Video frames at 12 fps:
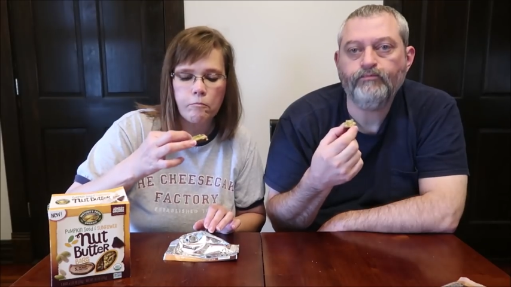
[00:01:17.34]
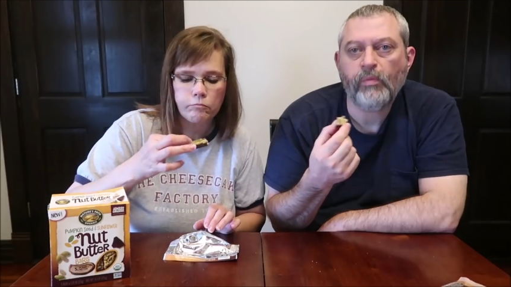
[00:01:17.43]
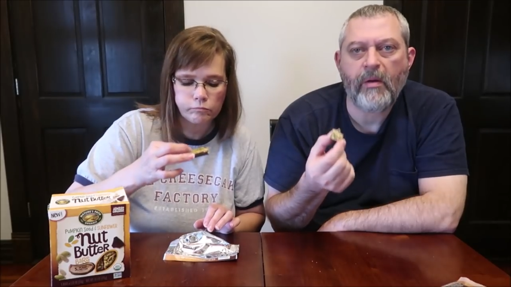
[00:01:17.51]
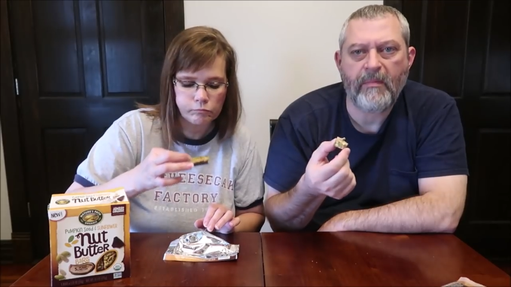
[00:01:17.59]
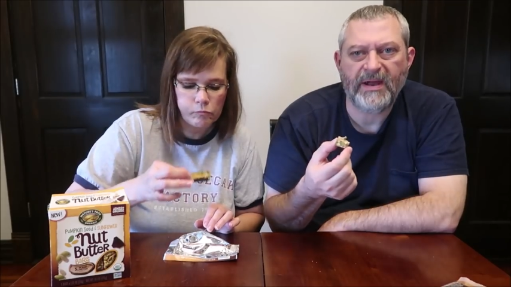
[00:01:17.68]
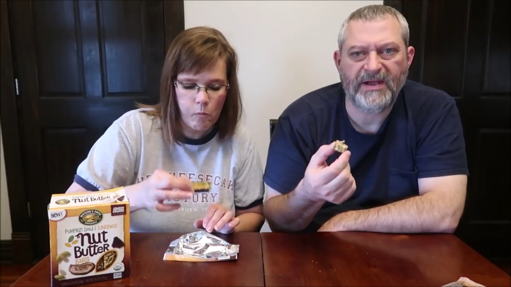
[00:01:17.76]

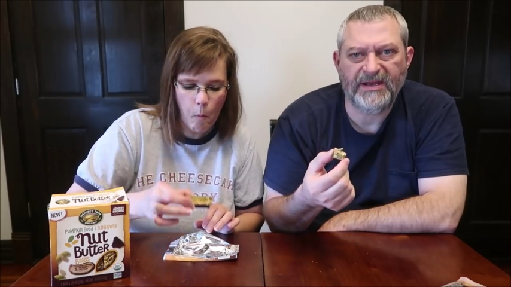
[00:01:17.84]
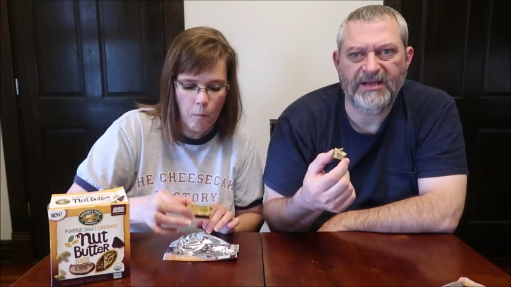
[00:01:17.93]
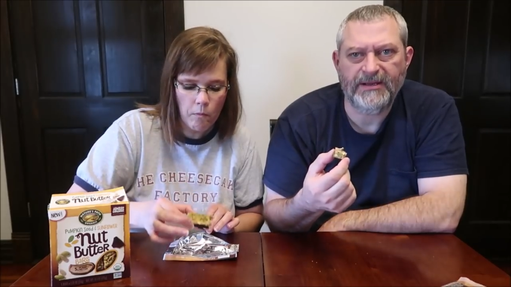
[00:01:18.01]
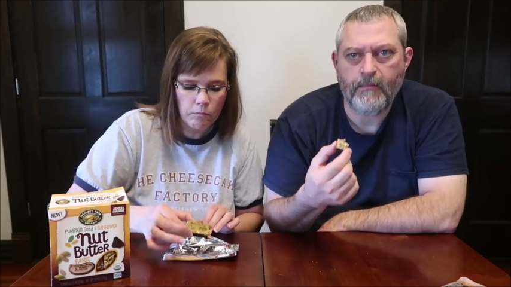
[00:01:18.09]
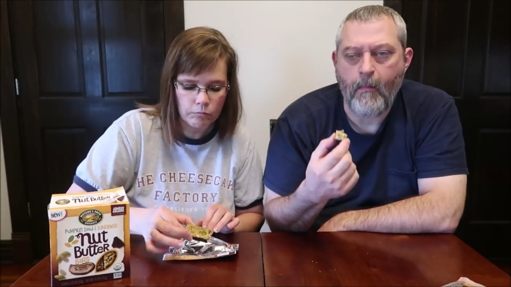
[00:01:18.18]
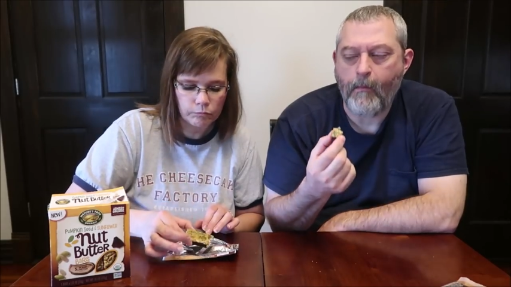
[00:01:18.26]
Speaker 1: Not bad to
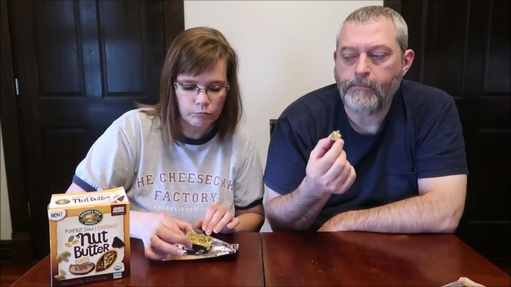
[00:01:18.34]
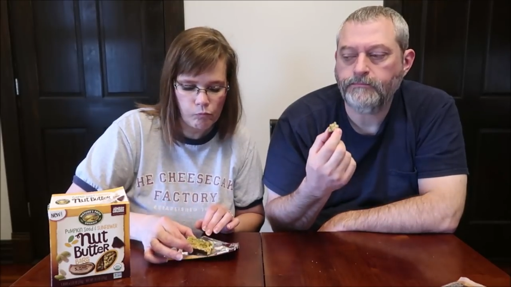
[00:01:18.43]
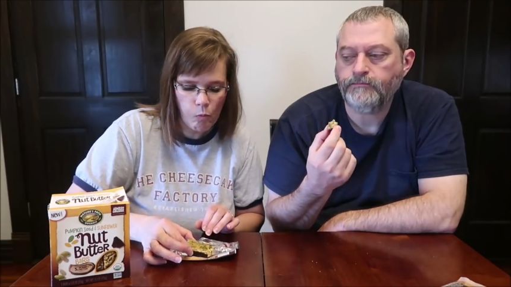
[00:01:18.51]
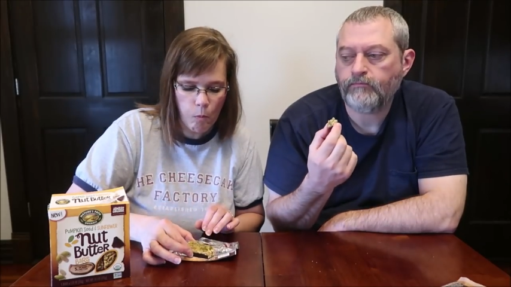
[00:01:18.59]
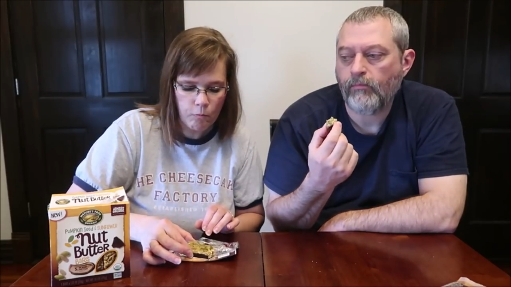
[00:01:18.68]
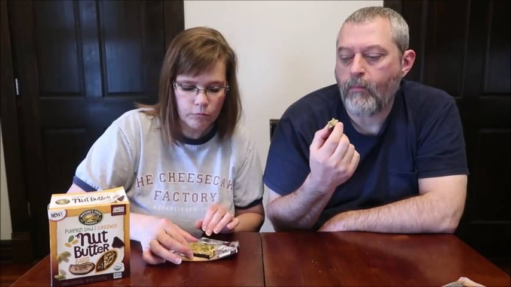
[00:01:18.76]
eat,
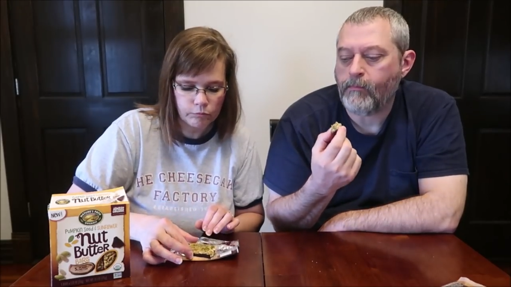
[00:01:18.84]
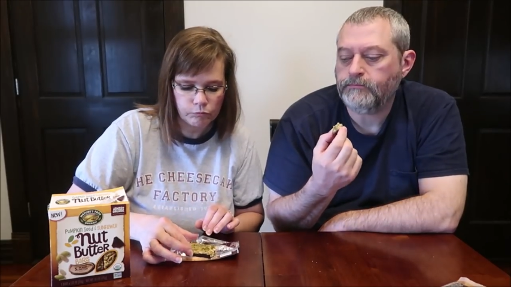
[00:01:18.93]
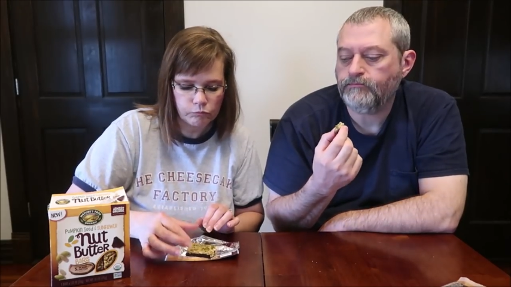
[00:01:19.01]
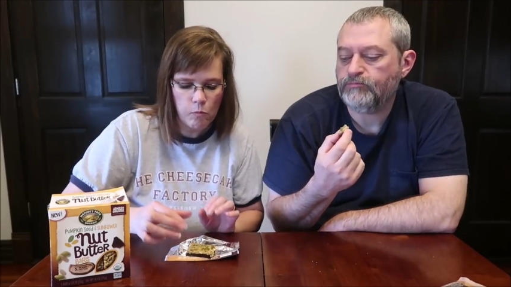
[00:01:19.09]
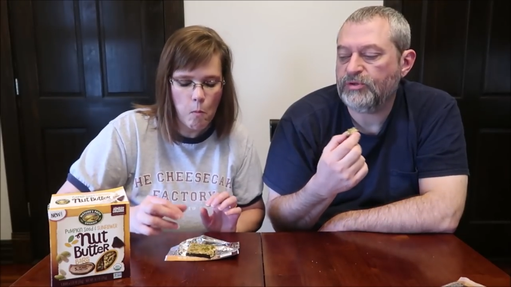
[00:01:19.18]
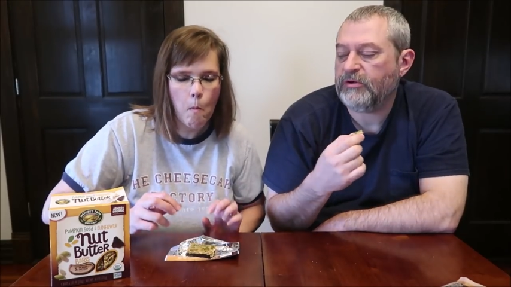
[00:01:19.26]

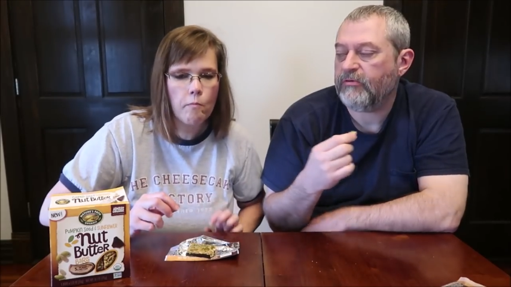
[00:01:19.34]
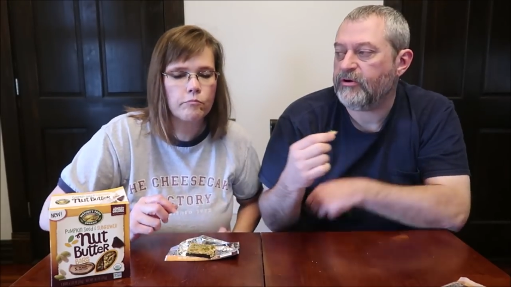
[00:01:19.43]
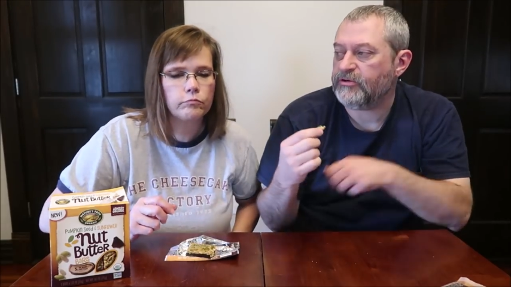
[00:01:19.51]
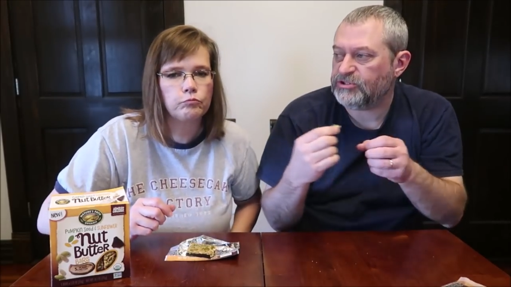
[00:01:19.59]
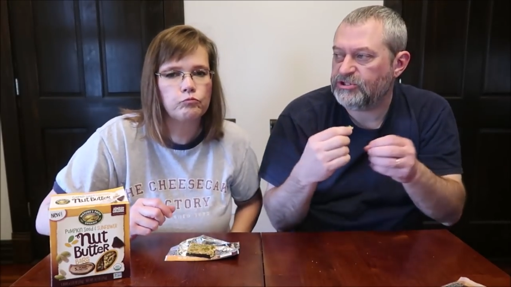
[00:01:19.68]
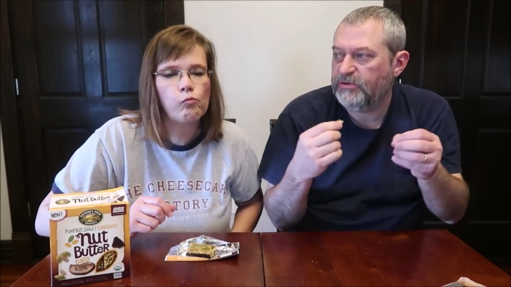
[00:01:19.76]
but they're a
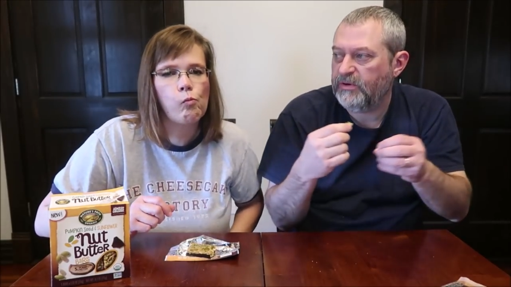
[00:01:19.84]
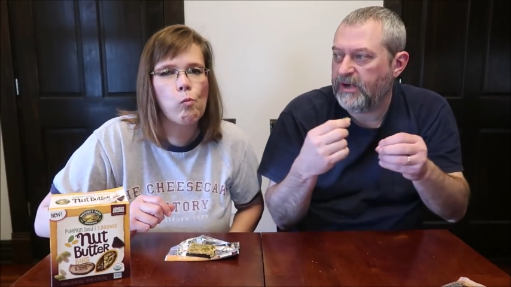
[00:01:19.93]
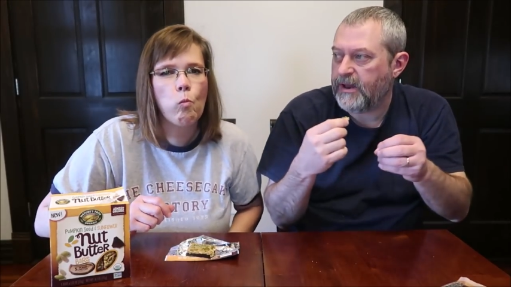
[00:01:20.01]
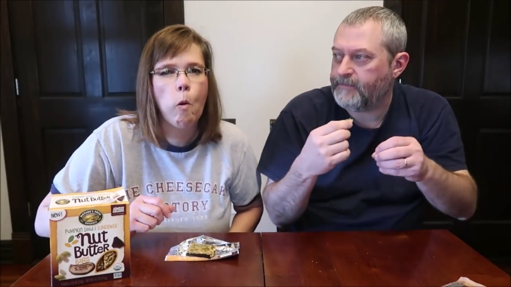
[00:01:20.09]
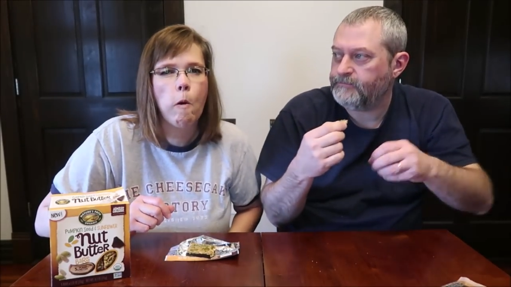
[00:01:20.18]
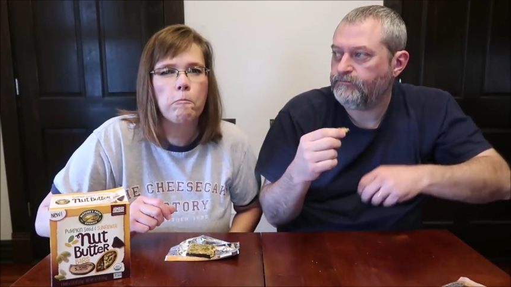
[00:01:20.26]
little chewy
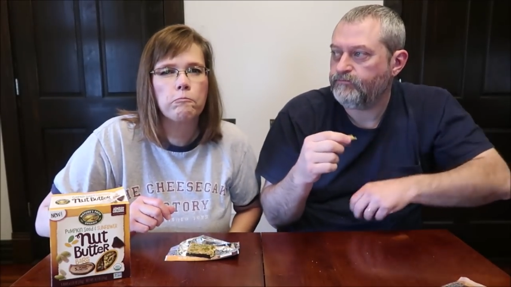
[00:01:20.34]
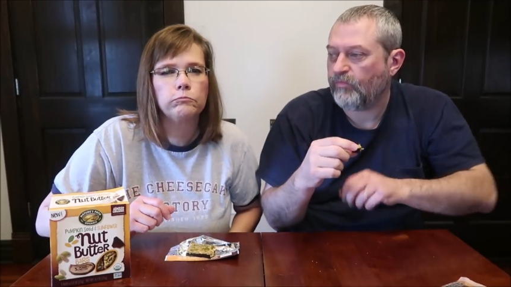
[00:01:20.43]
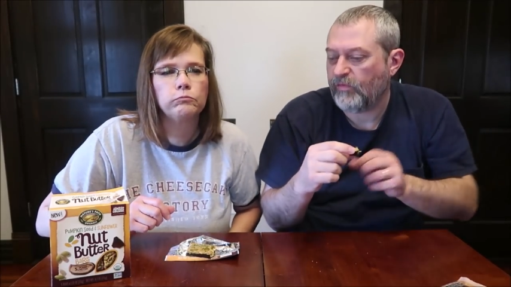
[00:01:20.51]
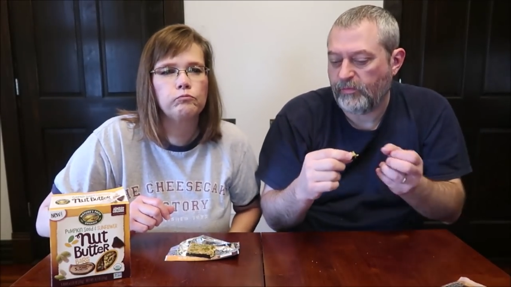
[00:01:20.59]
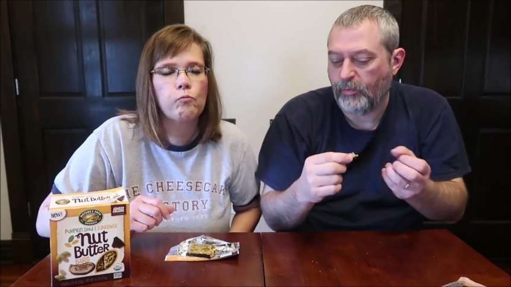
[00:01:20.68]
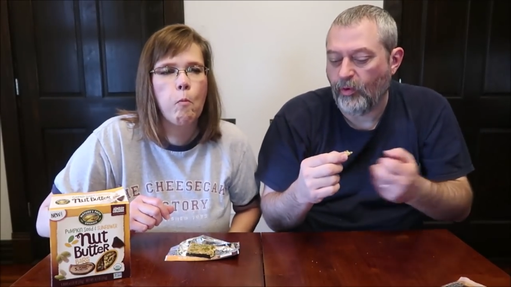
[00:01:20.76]
though.
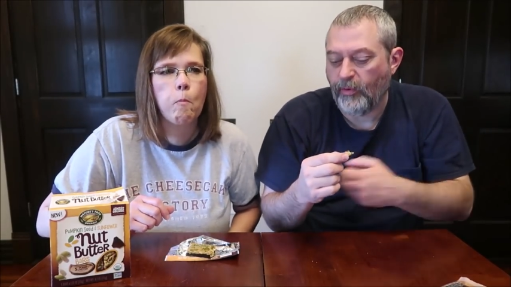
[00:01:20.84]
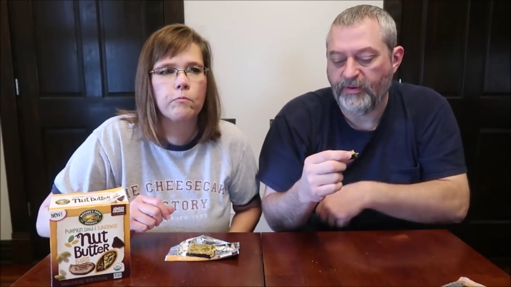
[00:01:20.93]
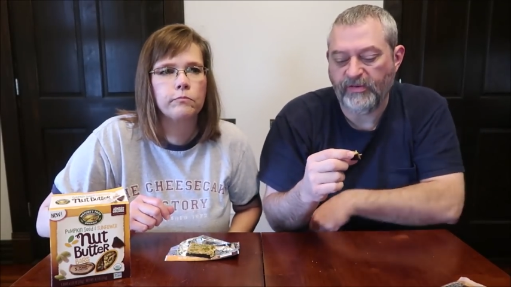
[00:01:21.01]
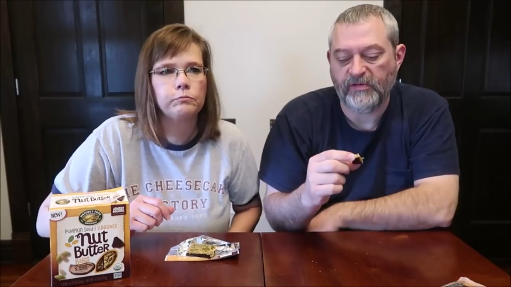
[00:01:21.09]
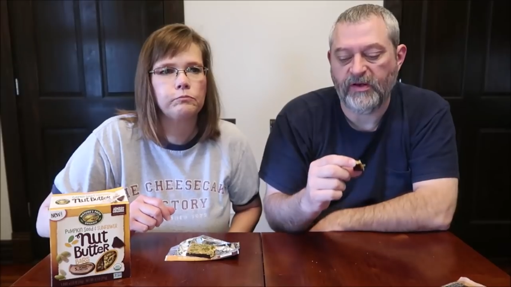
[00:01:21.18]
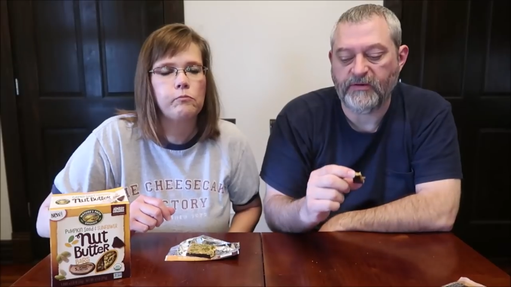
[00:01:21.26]
Just pull a
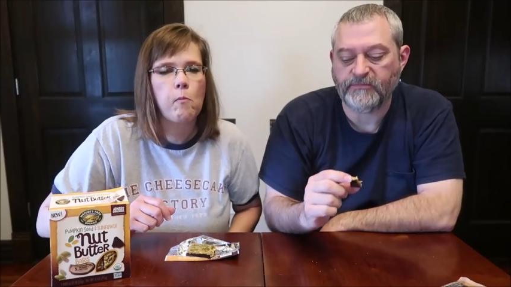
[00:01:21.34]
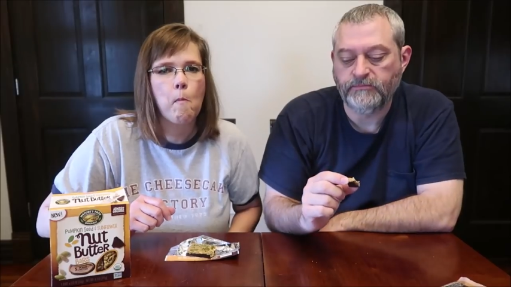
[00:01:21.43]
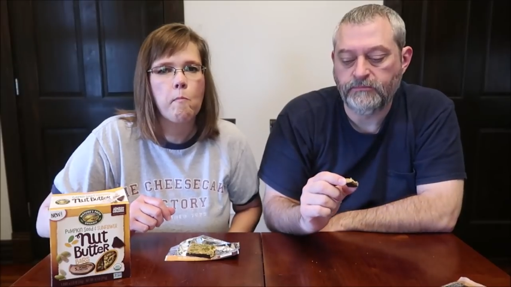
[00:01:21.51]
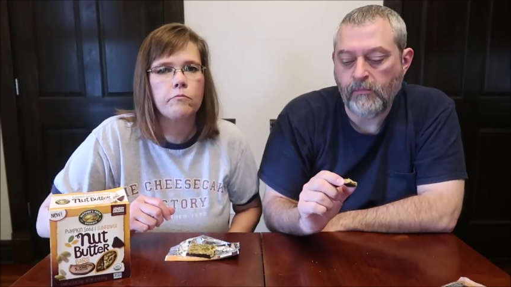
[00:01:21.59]
piece off.